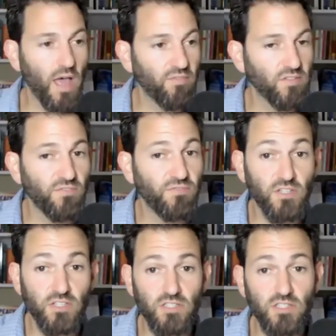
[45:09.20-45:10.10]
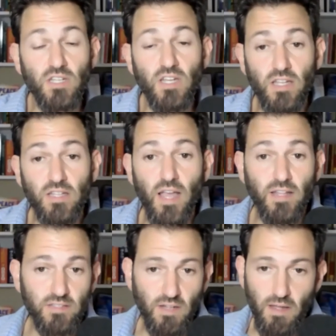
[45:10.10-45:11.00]
have a deficiency in
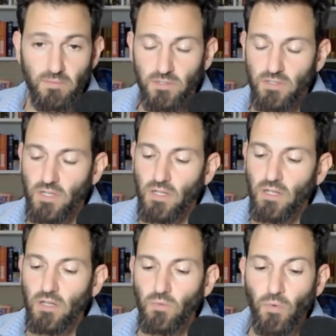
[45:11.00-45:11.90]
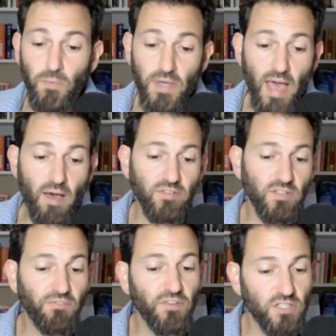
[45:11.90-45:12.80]
enzymes. When we have a
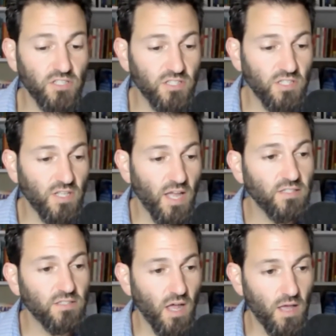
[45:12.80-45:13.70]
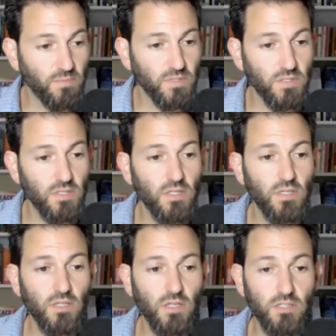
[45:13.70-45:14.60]
deficiency in enzymes,
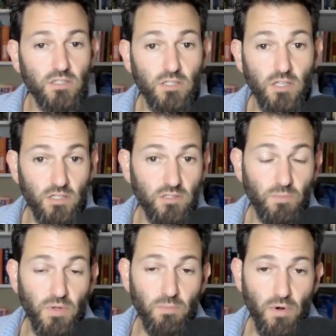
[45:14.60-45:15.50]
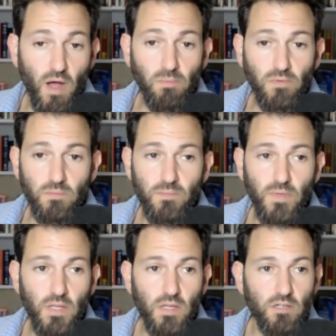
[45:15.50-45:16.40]
it's a big problem
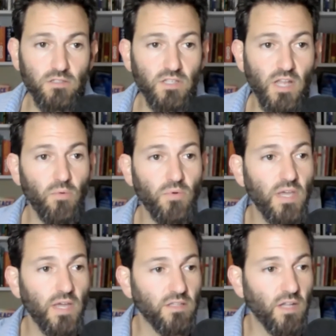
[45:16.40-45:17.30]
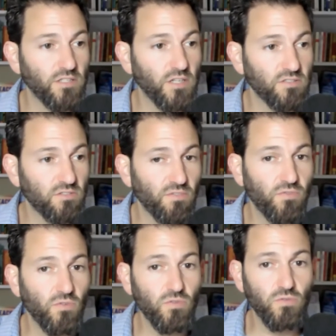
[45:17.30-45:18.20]
because now we can't digest our
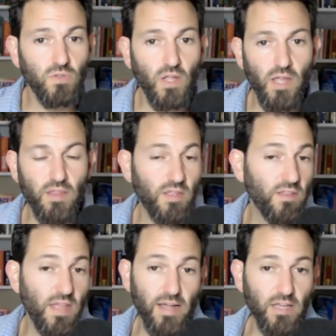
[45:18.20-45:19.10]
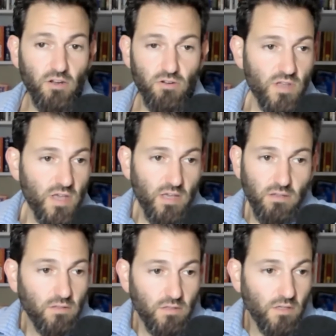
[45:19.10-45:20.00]
food. And then that can
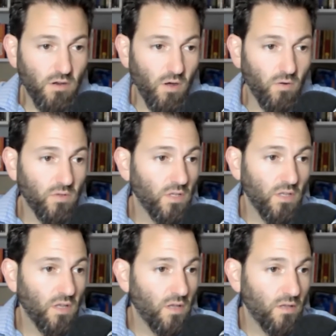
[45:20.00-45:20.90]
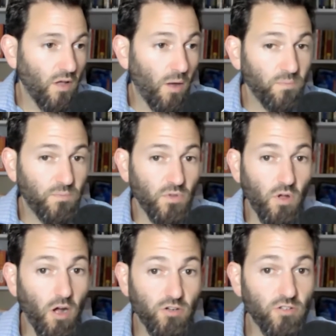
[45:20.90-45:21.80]
create, you know, up to
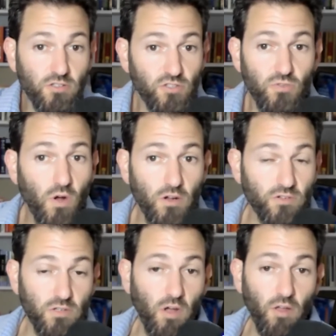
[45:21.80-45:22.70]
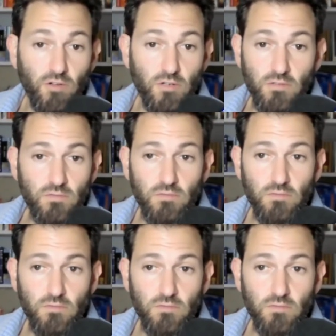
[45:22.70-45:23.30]
100, 200 other